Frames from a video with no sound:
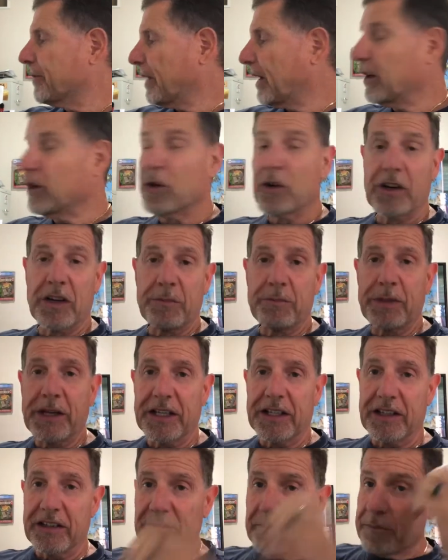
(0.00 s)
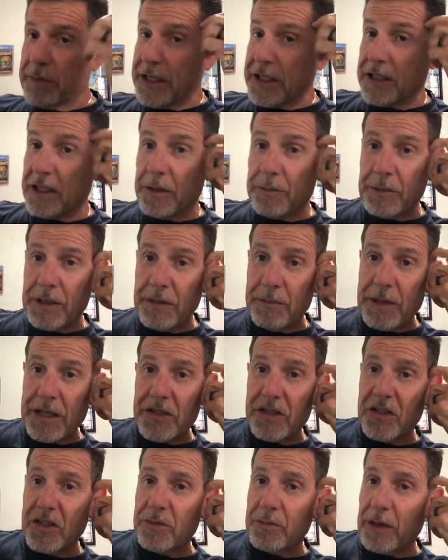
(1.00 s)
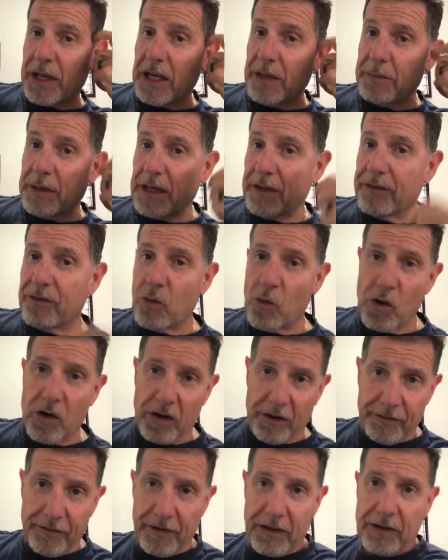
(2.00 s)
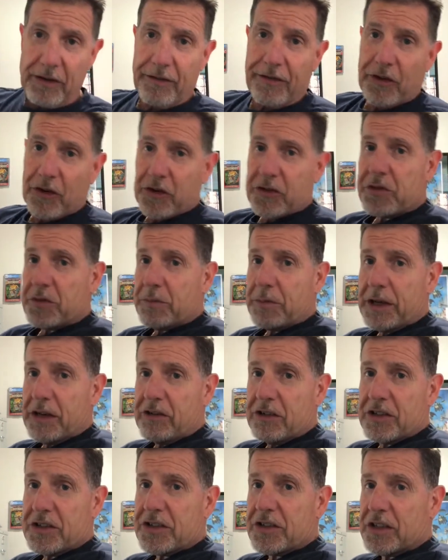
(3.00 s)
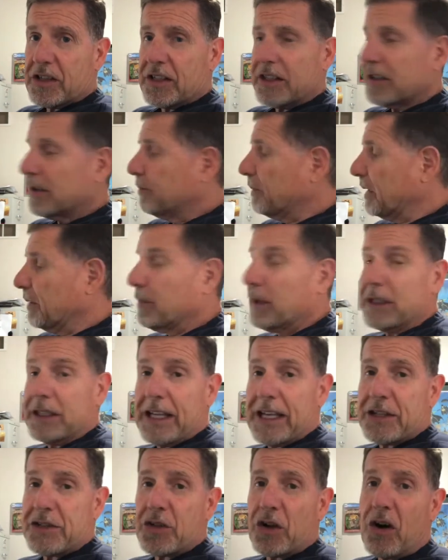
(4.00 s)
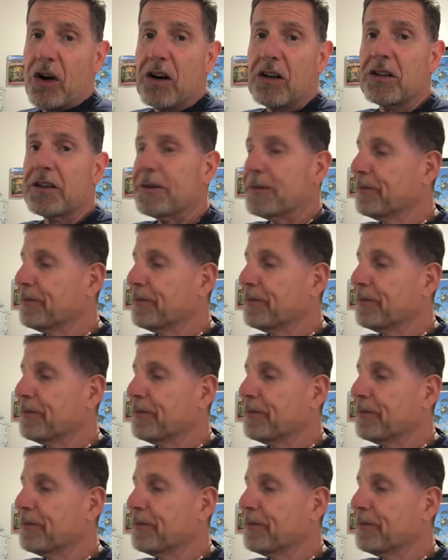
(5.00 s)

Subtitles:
I'd already picked up the Amazing Spider-Man 4, her very first appearance in my last haul.